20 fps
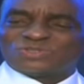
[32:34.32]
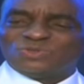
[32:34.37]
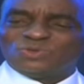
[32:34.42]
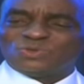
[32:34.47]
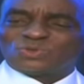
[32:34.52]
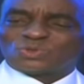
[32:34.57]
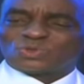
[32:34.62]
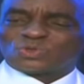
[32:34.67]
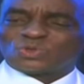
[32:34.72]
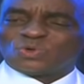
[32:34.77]
you
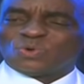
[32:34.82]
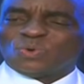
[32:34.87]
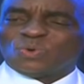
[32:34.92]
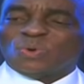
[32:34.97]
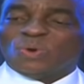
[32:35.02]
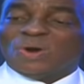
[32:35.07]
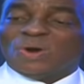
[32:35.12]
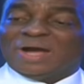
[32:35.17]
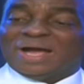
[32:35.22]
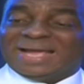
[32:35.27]
to
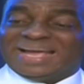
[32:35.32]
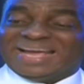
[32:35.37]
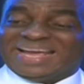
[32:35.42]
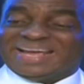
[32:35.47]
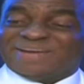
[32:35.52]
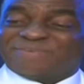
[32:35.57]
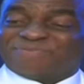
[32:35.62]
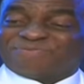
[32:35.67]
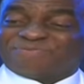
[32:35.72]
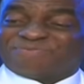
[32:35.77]

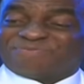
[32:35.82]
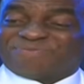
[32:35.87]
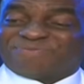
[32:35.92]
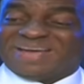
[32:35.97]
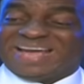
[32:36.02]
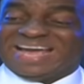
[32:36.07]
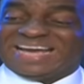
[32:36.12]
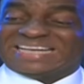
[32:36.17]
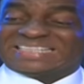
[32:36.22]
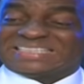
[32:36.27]
a
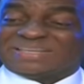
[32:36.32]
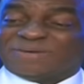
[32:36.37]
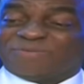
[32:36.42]
faith